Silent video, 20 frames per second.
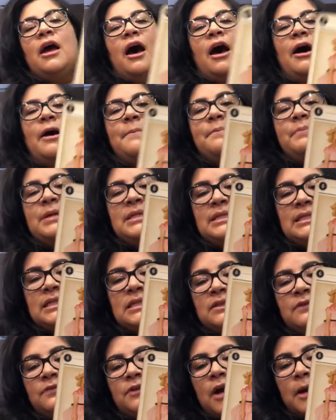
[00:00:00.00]
Um, but
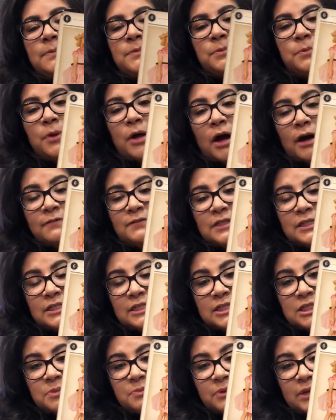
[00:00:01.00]
Six of Cups will often
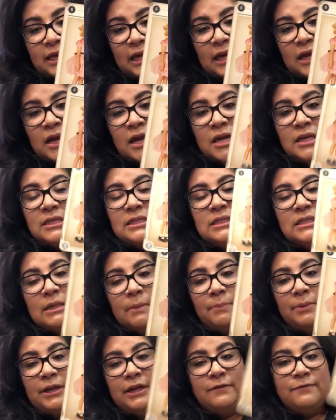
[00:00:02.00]
display
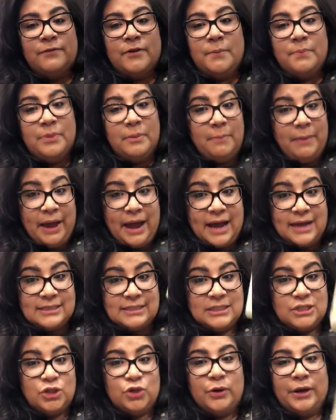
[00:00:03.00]
somebody from the
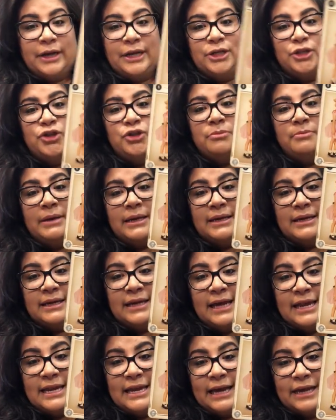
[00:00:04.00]
past trying to make a
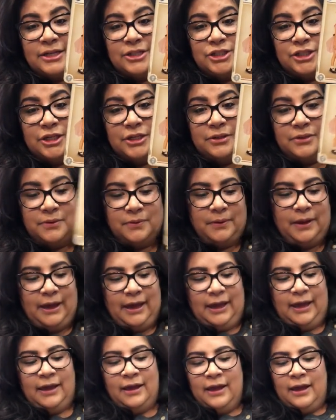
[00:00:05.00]
connection,
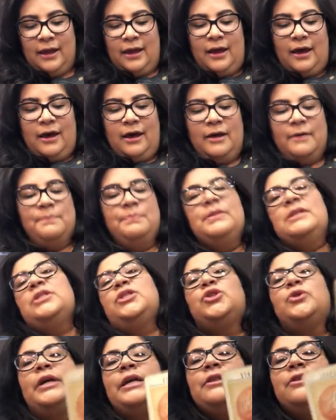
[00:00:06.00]
okay? Um, the
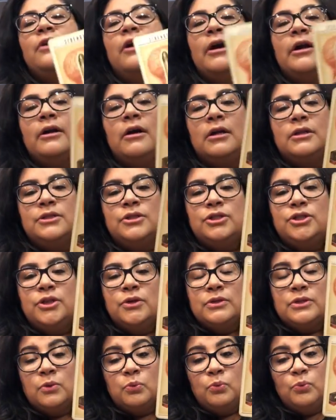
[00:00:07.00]
Strength card also
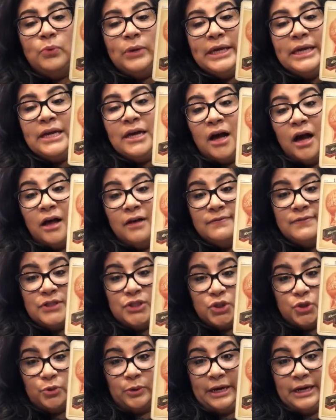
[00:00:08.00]
shows a week of
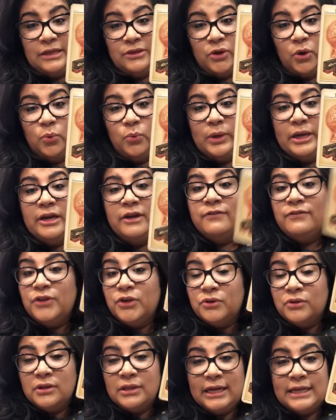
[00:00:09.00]
strength, a week of
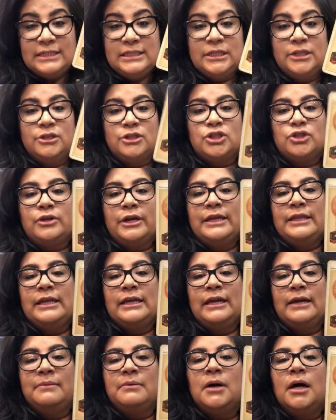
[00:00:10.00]
utilizing your strength,
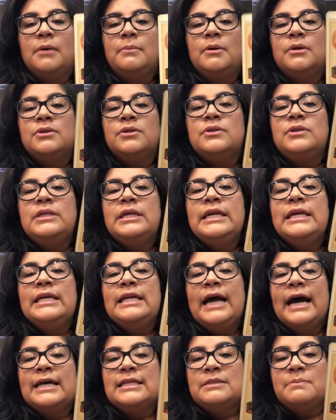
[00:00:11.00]
and I'm, I'm also seeing
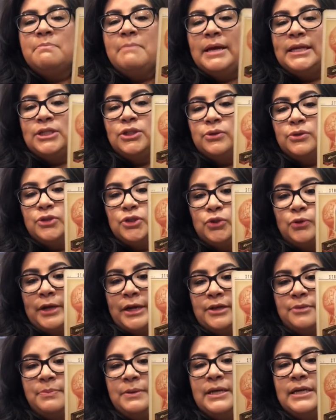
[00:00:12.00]
it as mental
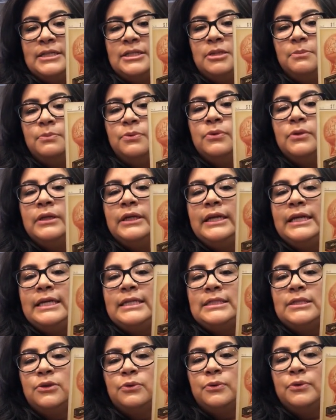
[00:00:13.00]
strength because the bullet
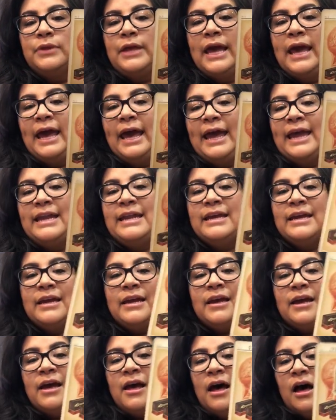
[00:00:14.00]
is through the head
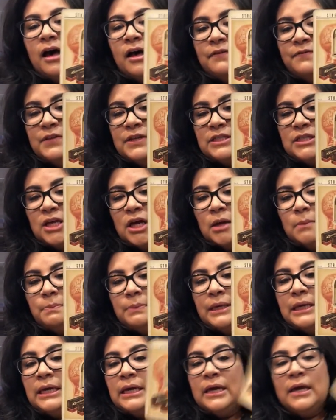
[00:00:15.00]
of the
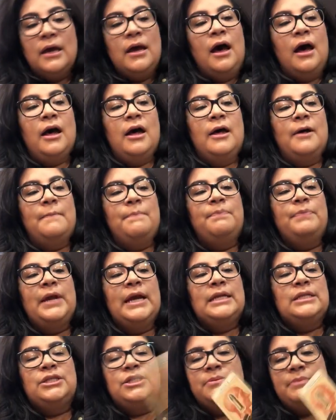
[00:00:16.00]
zombie, um,
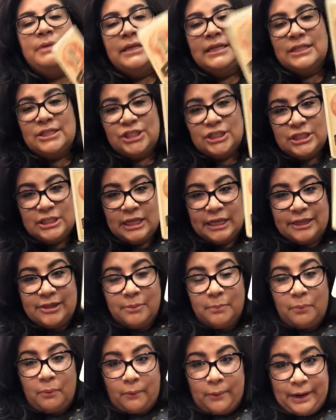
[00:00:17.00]
and to me, that's just like
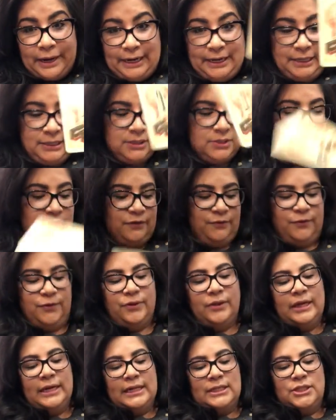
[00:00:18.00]
the brain so I feel
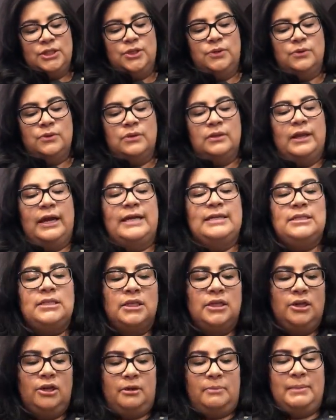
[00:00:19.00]
like it's
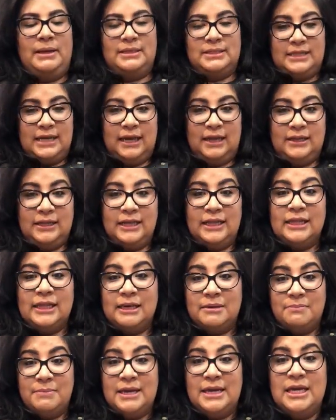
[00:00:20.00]
utilizing your mentality,
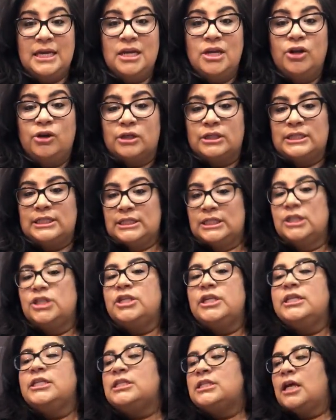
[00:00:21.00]
like making your
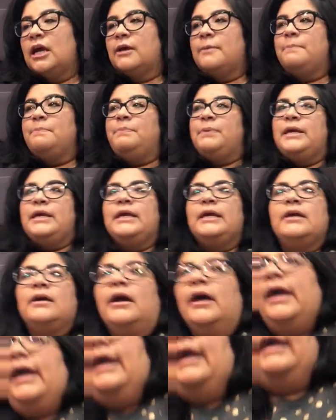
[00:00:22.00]
decisions, being
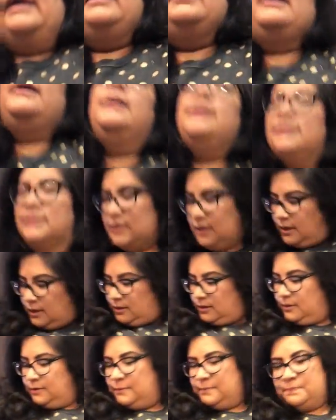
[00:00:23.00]
a,
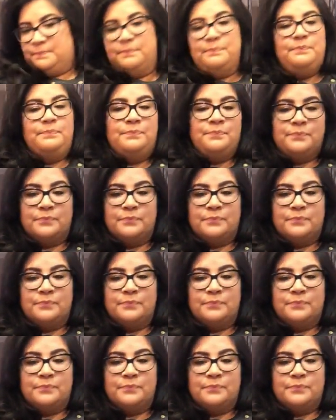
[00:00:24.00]
um,